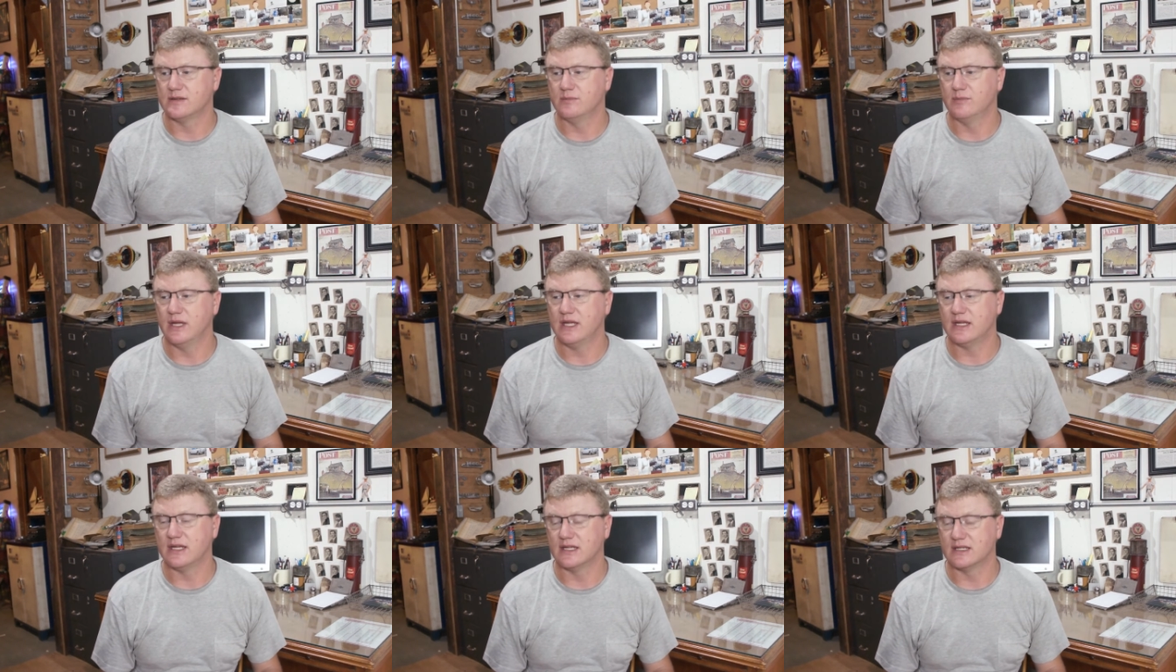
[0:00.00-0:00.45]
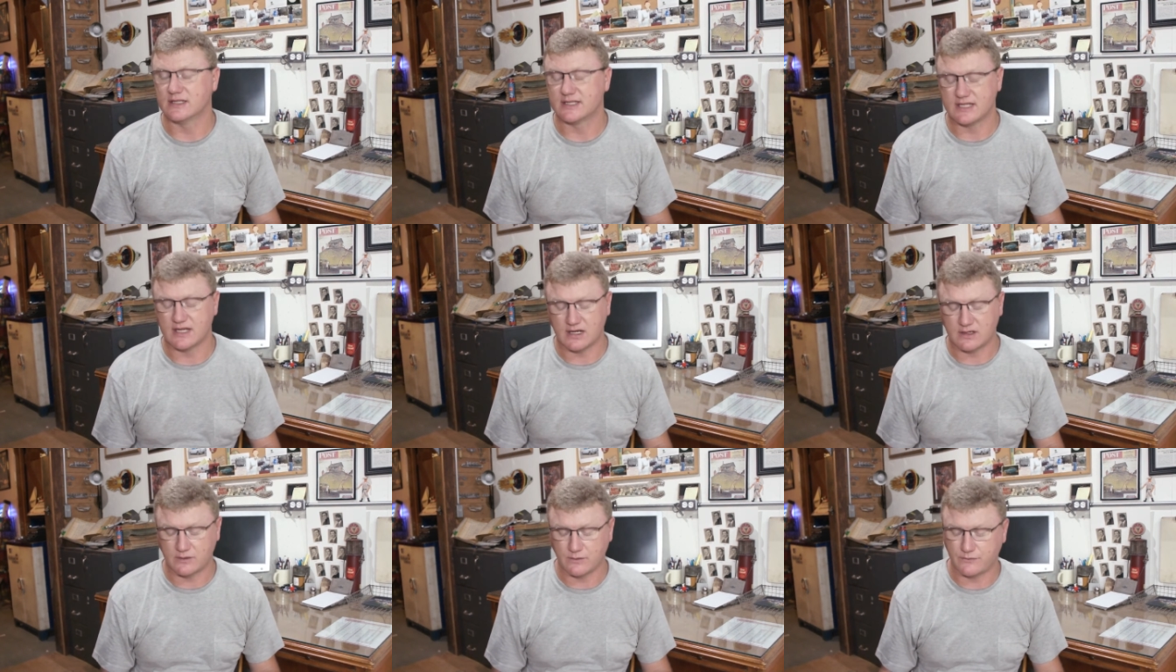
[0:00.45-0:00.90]
making a
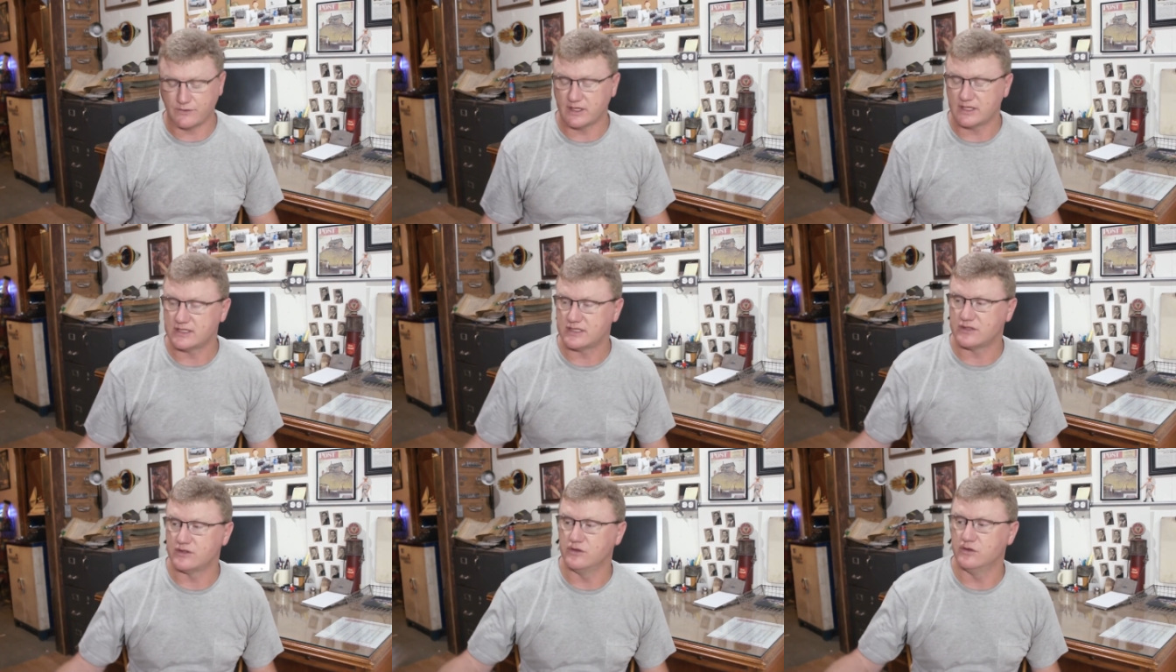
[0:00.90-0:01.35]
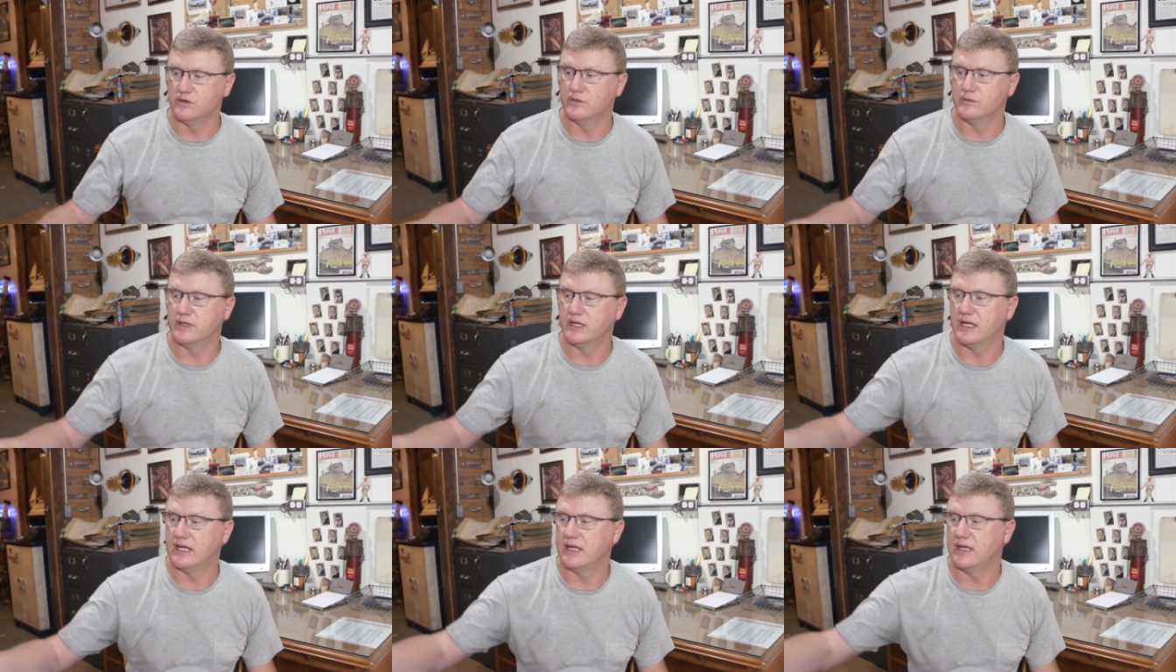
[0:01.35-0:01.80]
sacrifice to
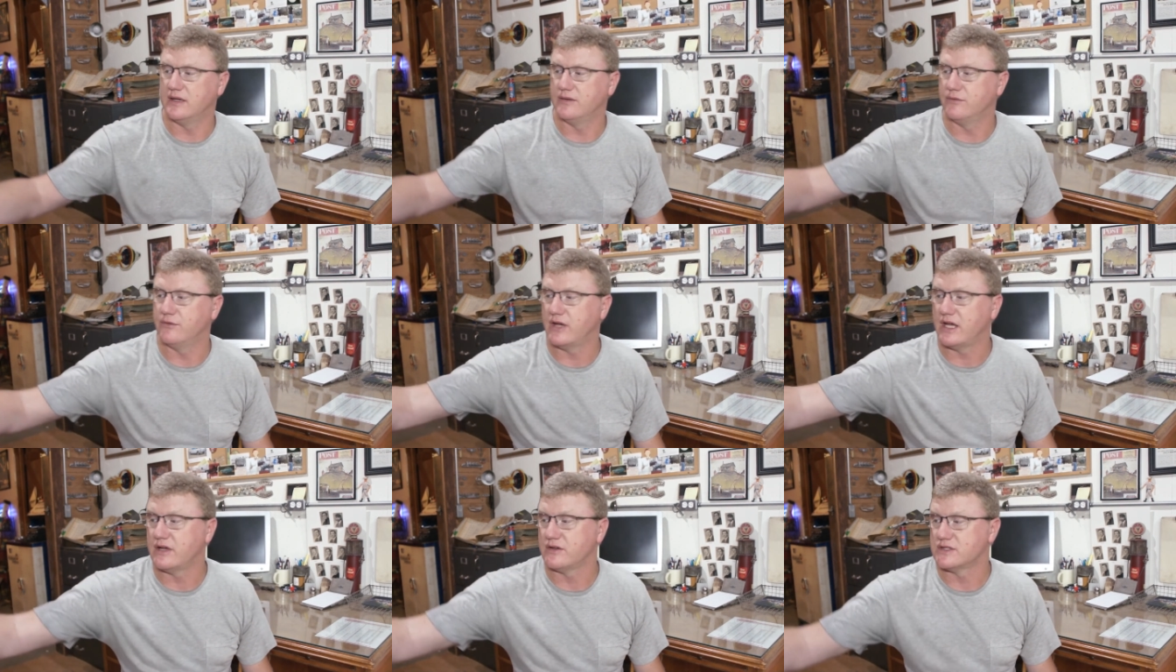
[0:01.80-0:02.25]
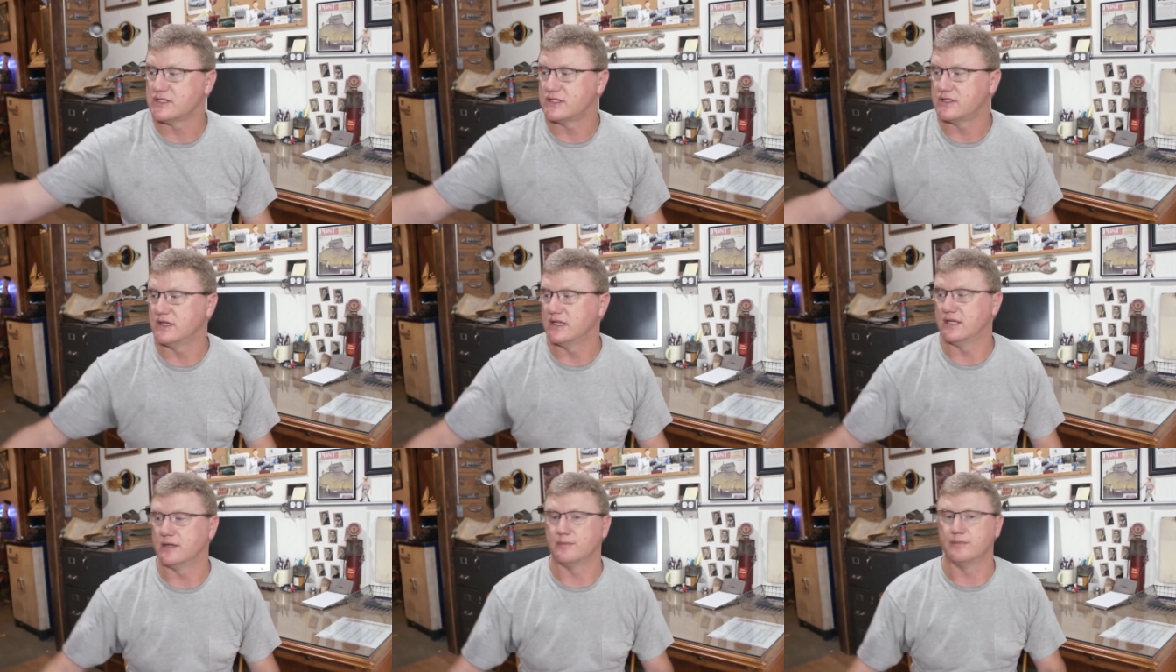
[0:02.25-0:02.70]
him and vows
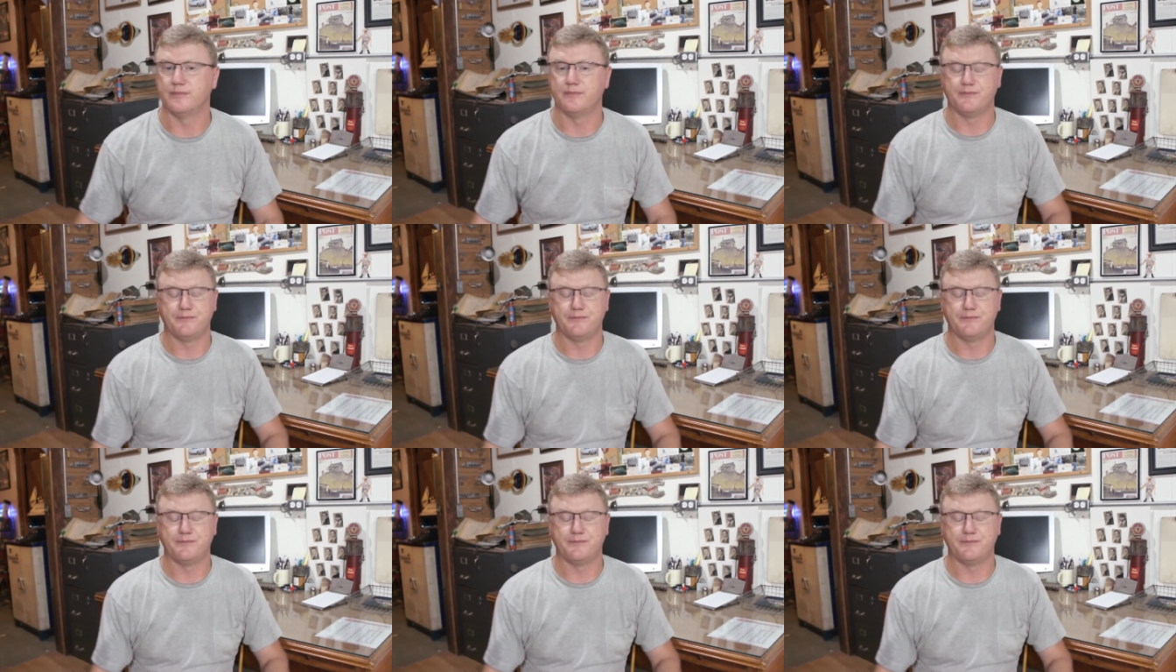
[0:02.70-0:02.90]
to him.